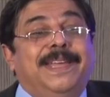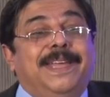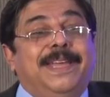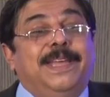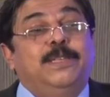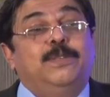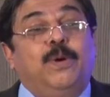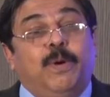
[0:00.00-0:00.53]

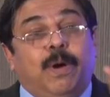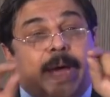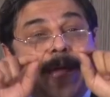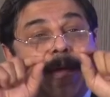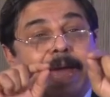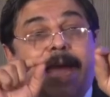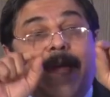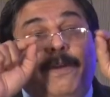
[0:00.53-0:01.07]
So I
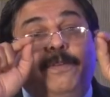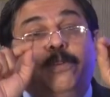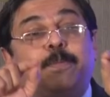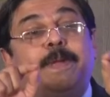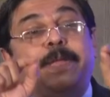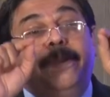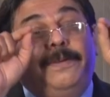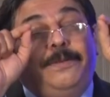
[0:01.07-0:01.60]
have to be
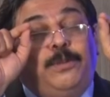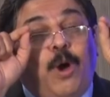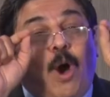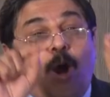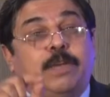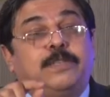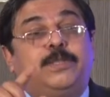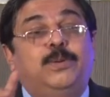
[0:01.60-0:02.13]
dog
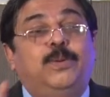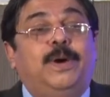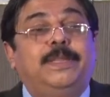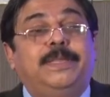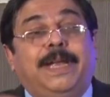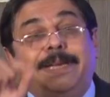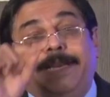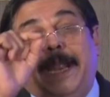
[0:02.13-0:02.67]
sure
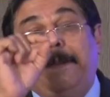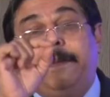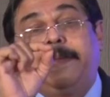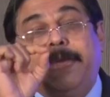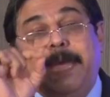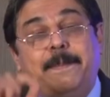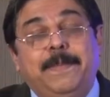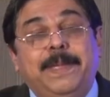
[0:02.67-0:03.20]
that that
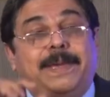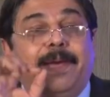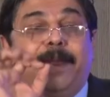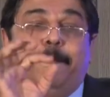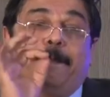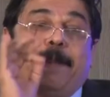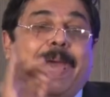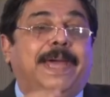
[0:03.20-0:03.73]
chemical
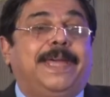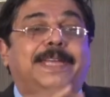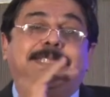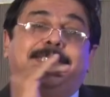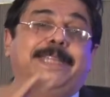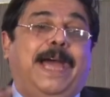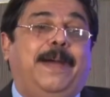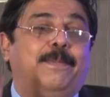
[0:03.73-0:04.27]
pack is
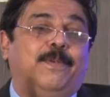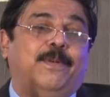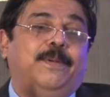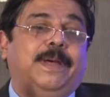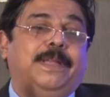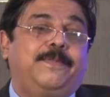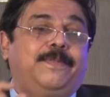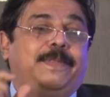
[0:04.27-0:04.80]
damn good.
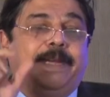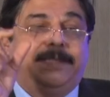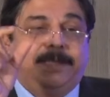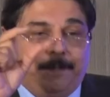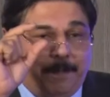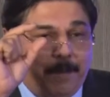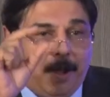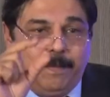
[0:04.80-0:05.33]
If there is a
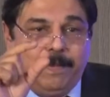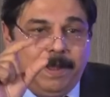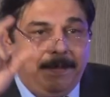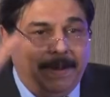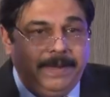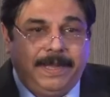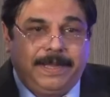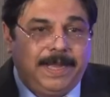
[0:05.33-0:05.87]
problem and
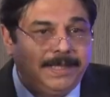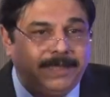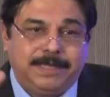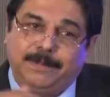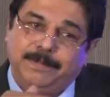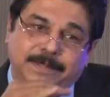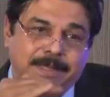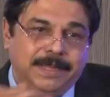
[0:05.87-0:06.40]
the
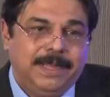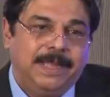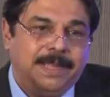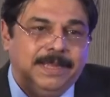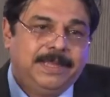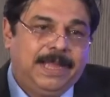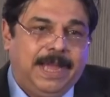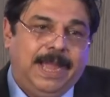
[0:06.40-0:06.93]
custom,
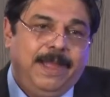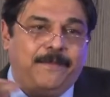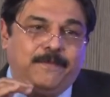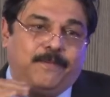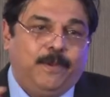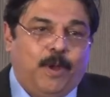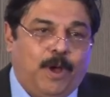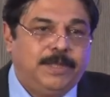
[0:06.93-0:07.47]
I have
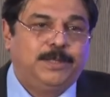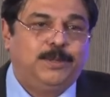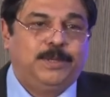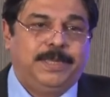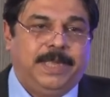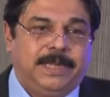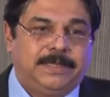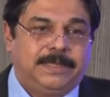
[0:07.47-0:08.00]
lost those
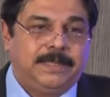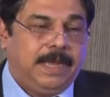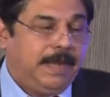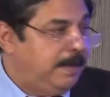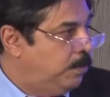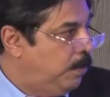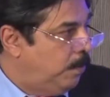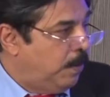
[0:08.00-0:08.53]
eggs. And
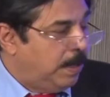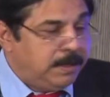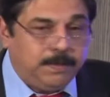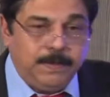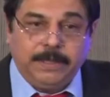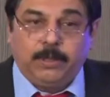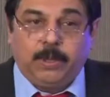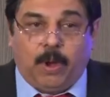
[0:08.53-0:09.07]
so once we
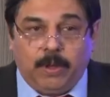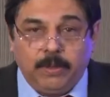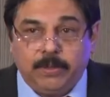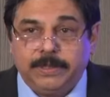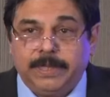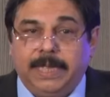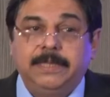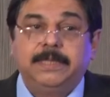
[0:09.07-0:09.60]
thaw those
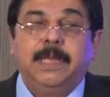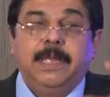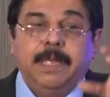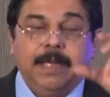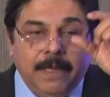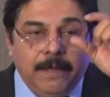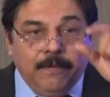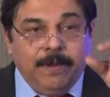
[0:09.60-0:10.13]
eggs,
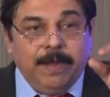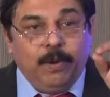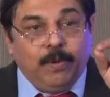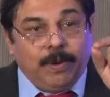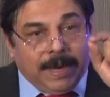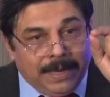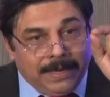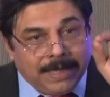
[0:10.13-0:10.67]
we look
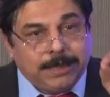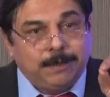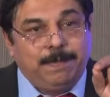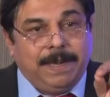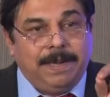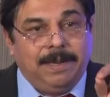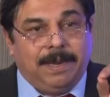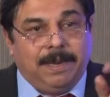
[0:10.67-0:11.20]
at the
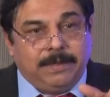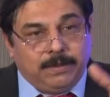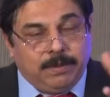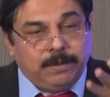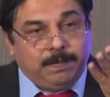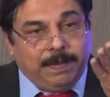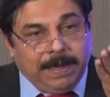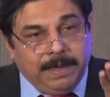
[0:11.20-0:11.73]
spindle. So
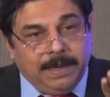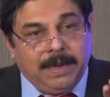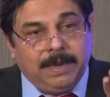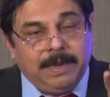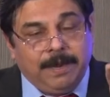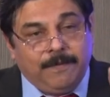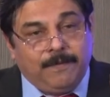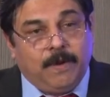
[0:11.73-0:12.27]
spindle
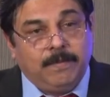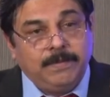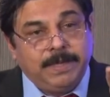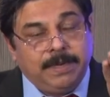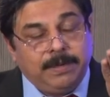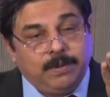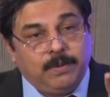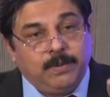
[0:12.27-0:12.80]
reforms in
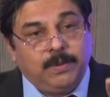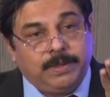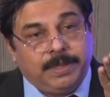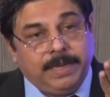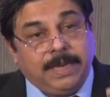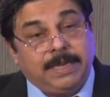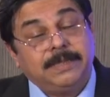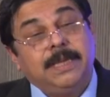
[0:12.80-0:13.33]
2 to 3
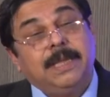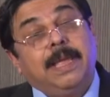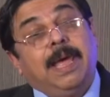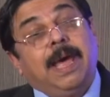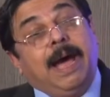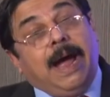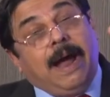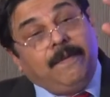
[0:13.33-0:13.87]
hours.
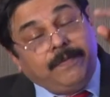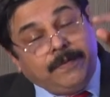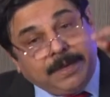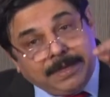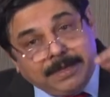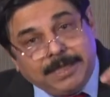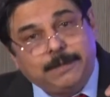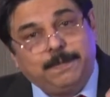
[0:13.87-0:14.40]
After
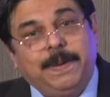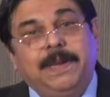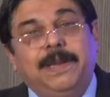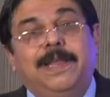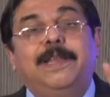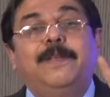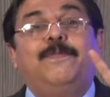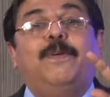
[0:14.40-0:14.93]
the spindle
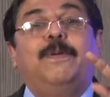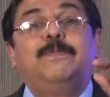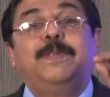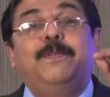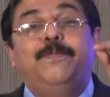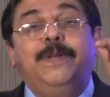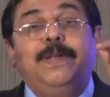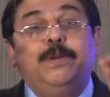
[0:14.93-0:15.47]
reforms, if
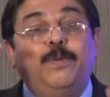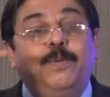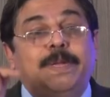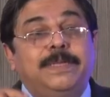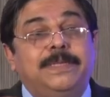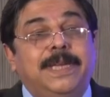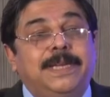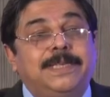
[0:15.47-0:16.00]
we do
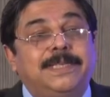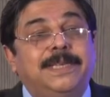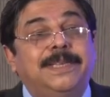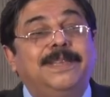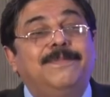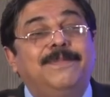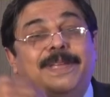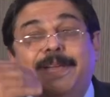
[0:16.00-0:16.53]
injection,
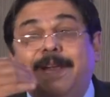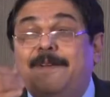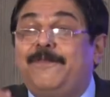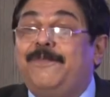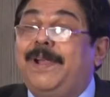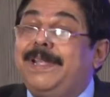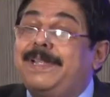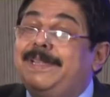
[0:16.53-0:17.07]
we get
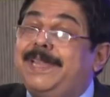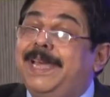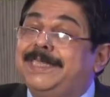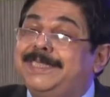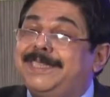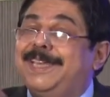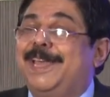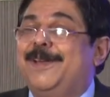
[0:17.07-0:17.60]

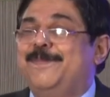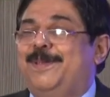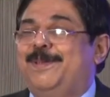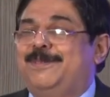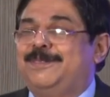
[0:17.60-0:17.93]
fantastic embryos.